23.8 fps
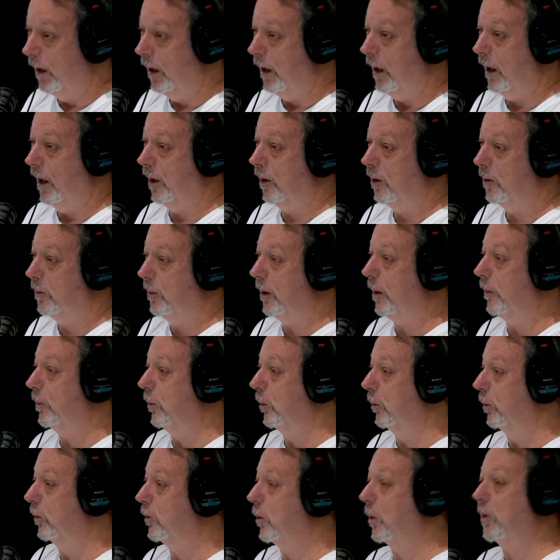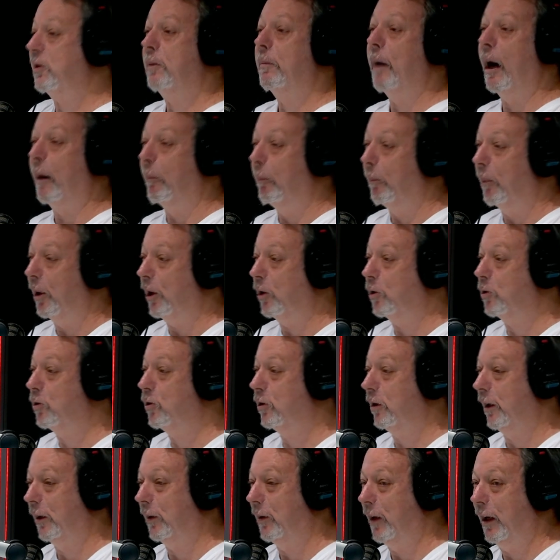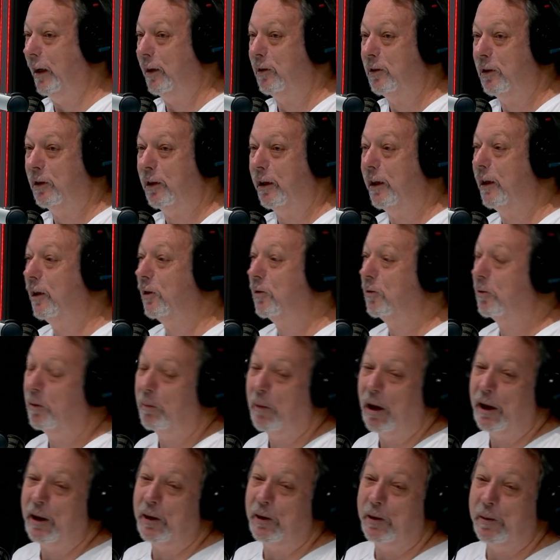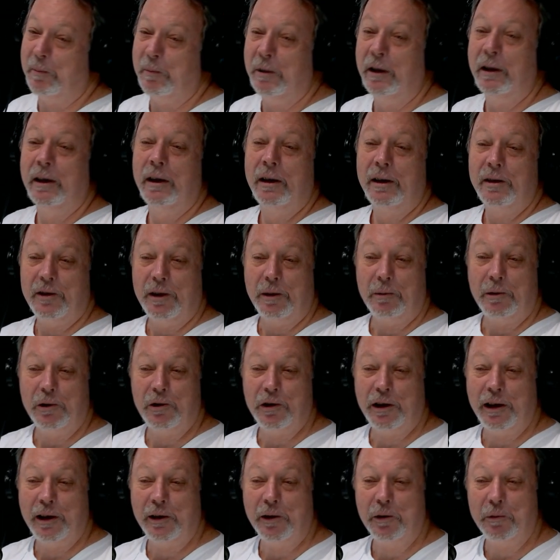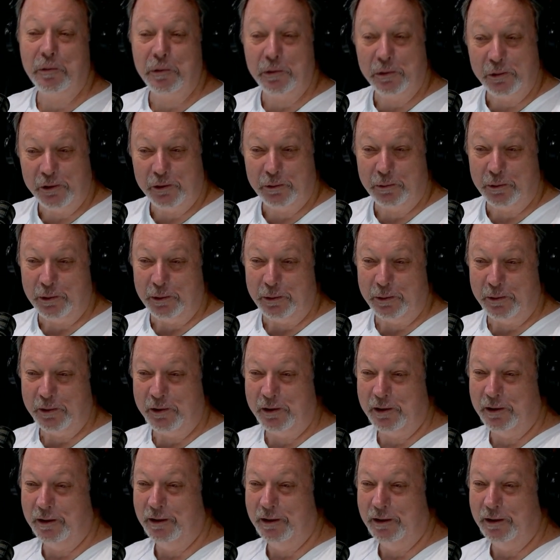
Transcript: and people took some umbrage at that, and I had to remind them, Sarah Jane, that rules are rules.